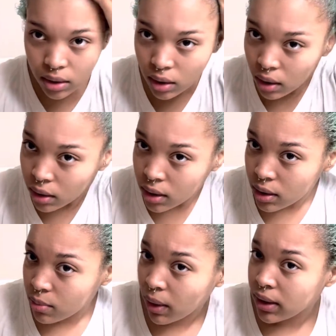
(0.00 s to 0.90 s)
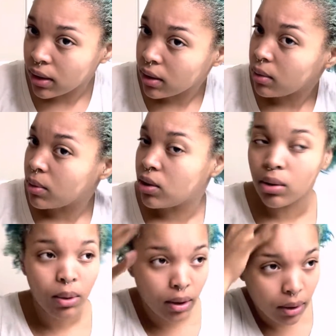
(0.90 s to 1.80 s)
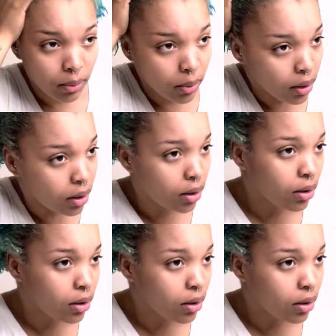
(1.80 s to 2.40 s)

So this is basically what you're working with.